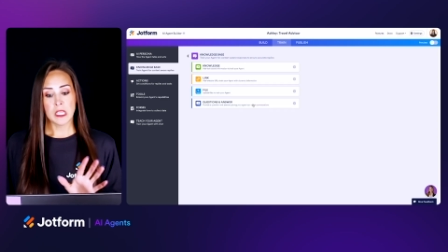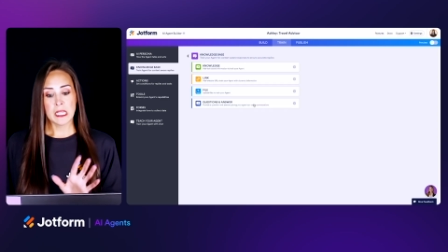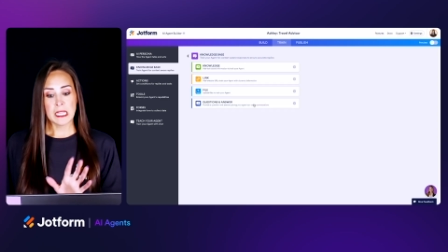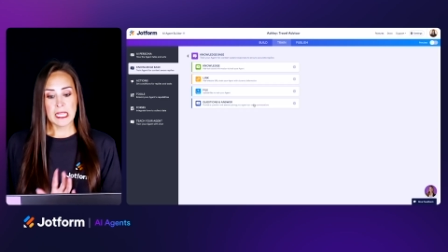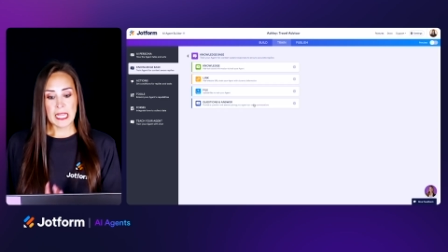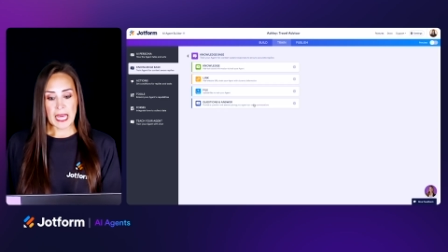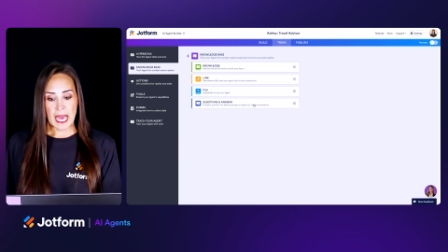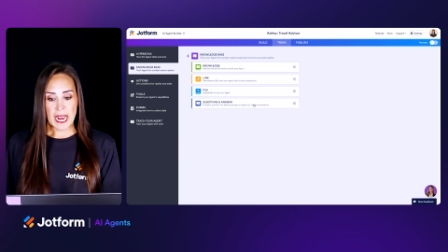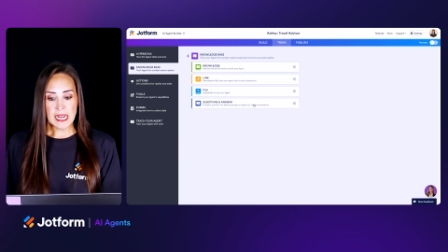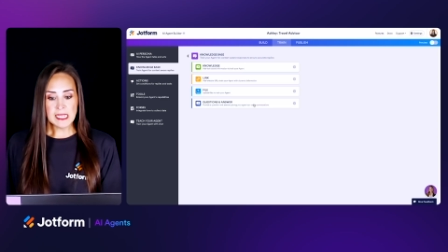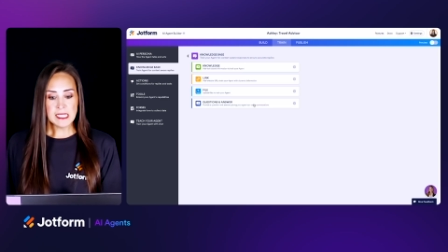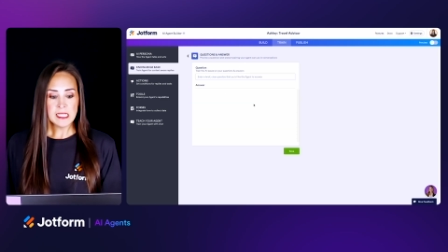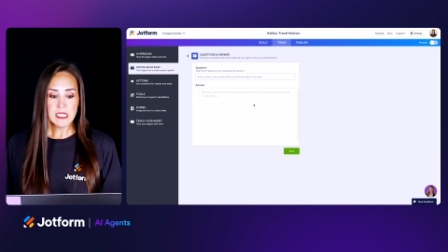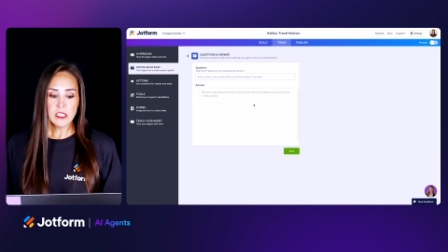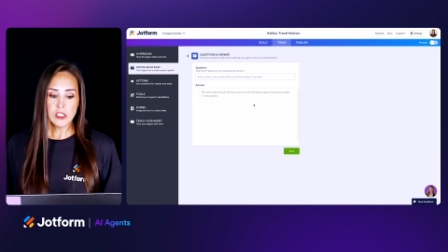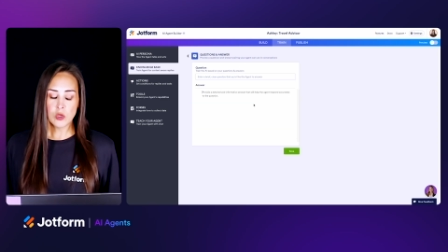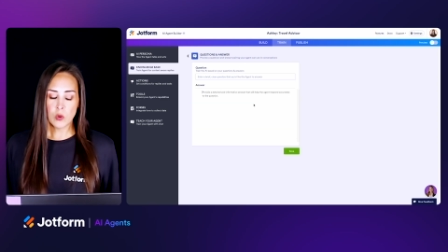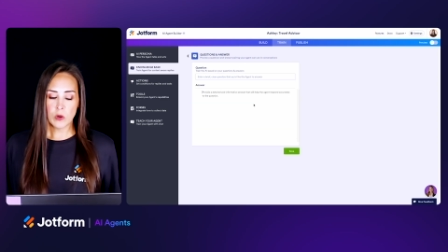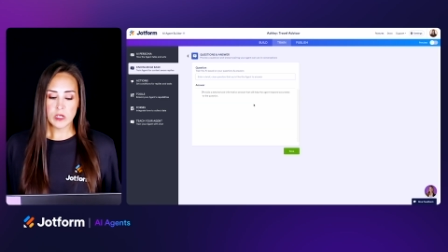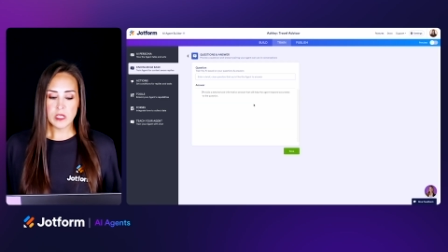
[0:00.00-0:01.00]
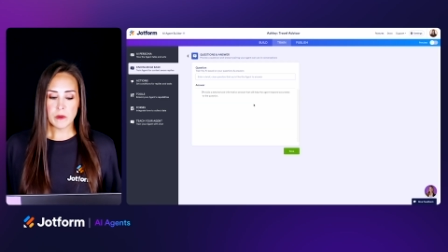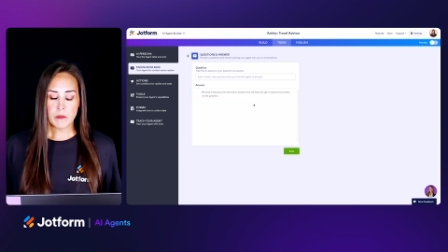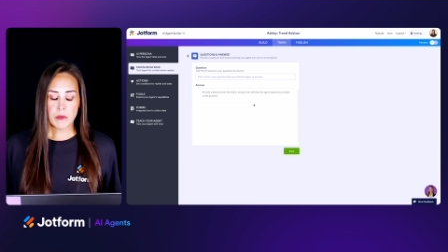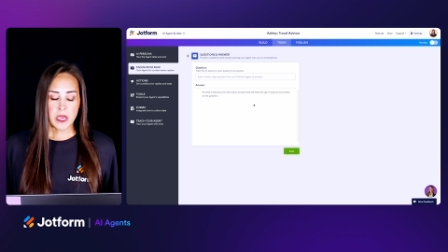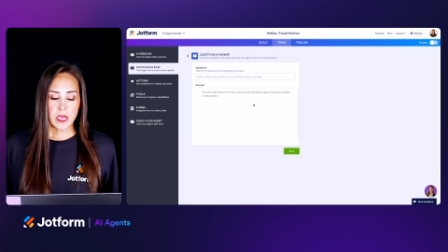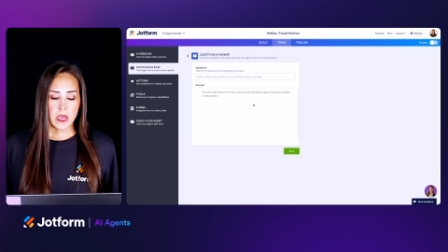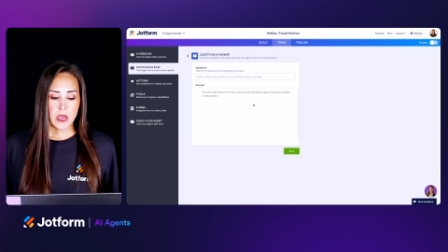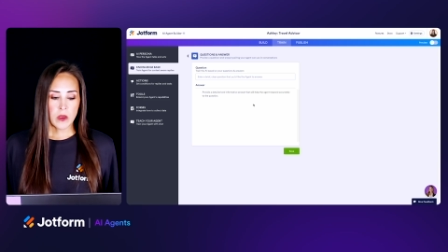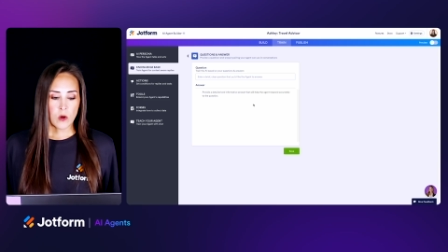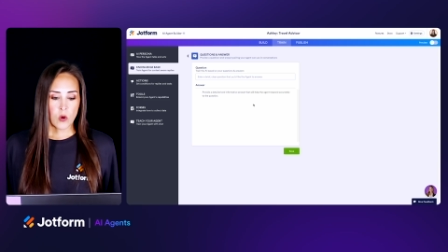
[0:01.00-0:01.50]
the last is going to
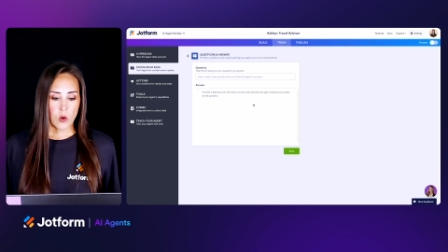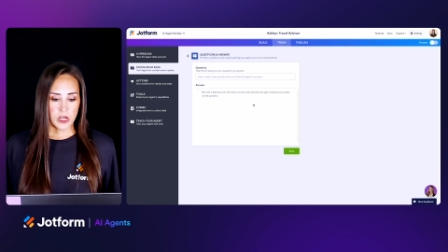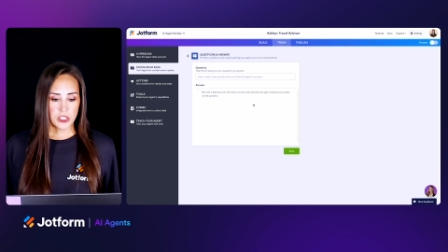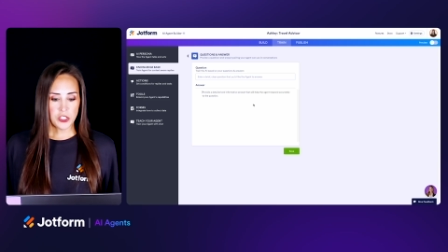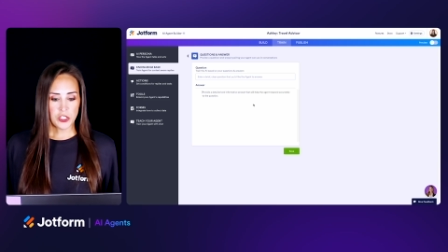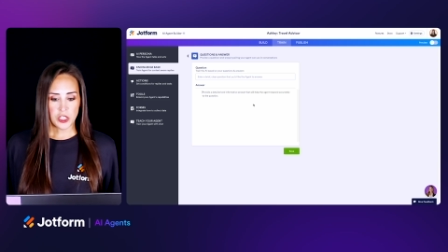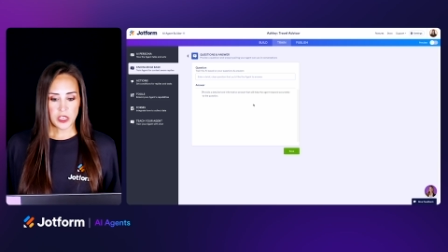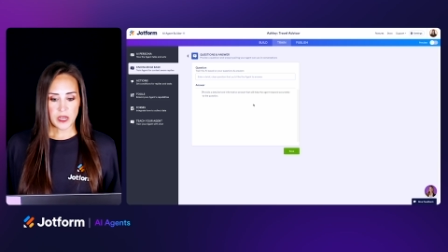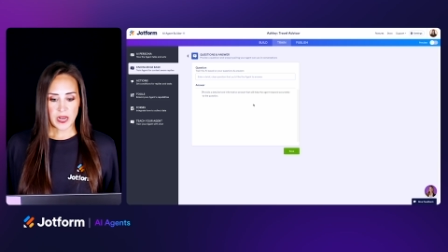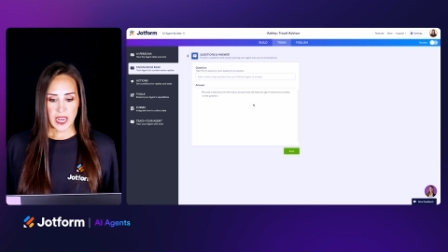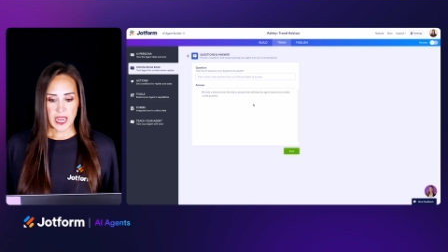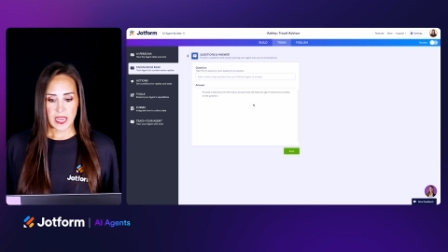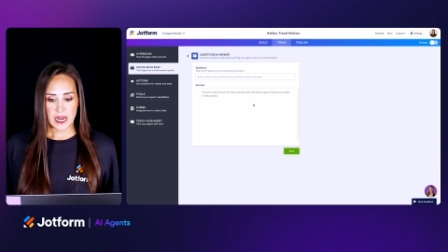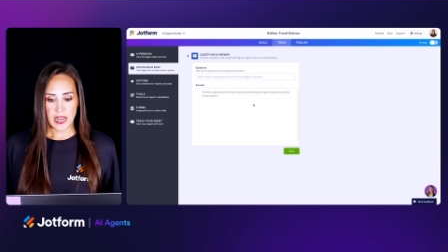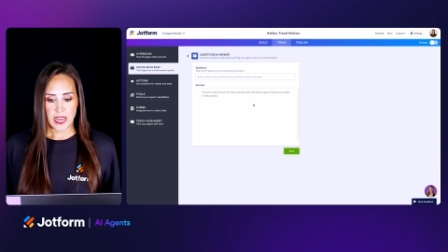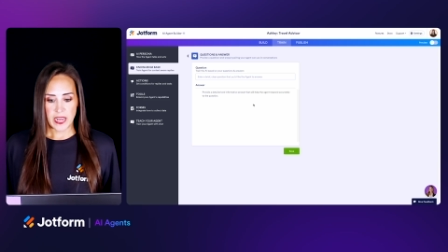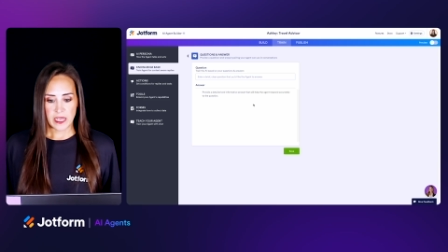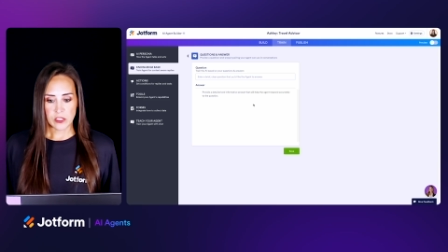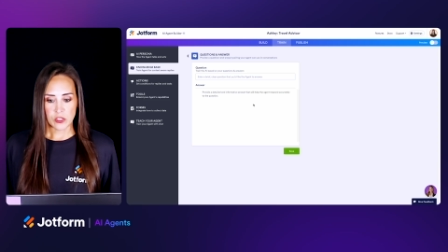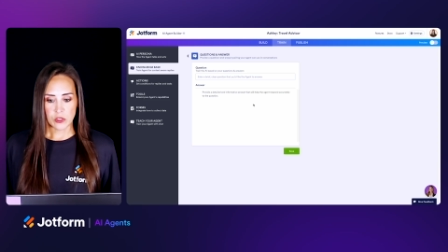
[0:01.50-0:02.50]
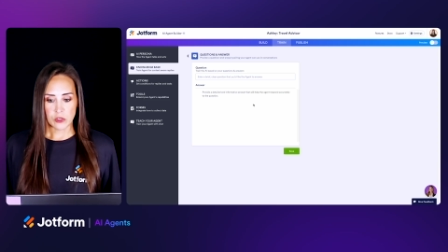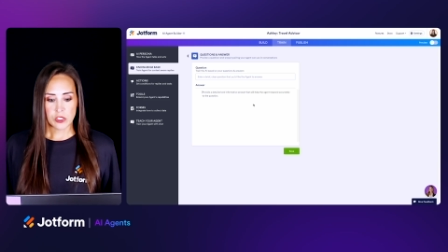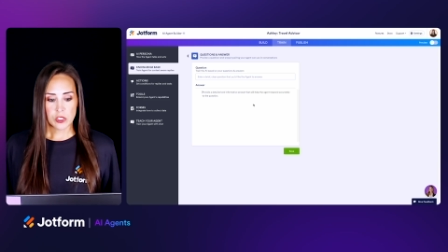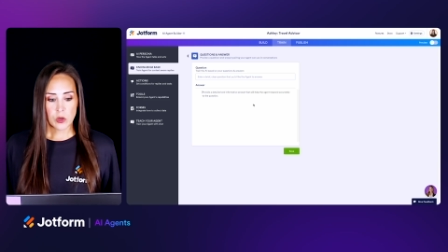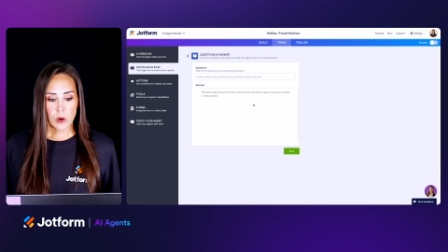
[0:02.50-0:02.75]
be question and answer.